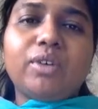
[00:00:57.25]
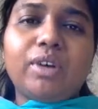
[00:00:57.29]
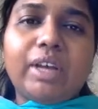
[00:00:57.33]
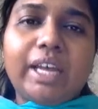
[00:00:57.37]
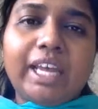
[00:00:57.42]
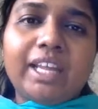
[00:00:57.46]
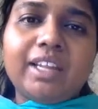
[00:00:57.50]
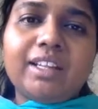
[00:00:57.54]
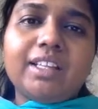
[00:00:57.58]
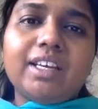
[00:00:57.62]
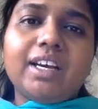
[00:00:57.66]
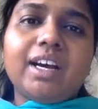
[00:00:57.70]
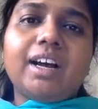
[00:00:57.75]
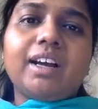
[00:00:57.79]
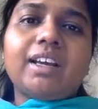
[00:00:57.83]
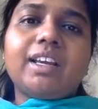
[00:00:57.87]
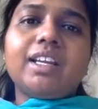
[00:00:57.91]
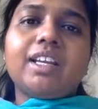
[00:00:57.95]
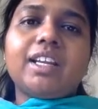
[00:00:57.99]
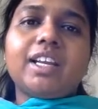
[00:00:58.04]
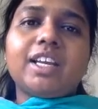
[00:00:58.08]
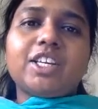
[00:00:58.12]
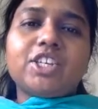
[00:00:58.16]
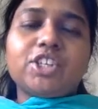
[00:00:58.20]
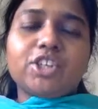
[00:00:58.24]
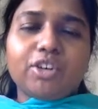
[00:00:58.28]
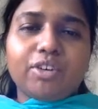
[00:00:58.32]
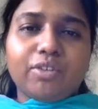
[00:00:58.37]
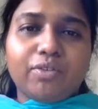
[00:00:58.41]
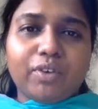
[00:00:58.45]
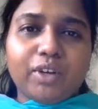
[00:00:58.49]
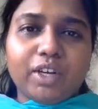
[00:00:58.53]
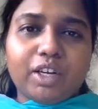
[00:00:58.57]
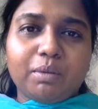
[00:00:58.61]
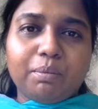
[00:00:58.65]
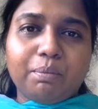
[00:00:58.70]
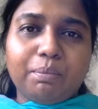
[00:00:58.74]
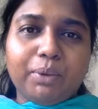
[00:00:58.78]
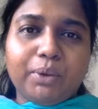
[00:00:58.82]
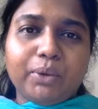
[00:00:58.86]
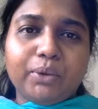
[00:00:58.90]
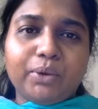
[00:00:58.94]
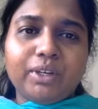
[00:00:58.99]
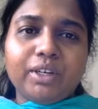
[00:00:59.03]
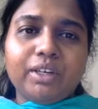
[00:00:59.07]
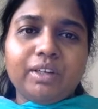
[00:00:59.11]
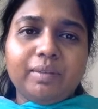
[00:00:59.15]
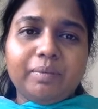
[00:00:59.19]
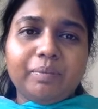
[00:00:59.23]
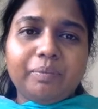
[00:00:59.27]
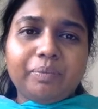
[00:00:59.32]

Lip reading: and the architecture of a computer,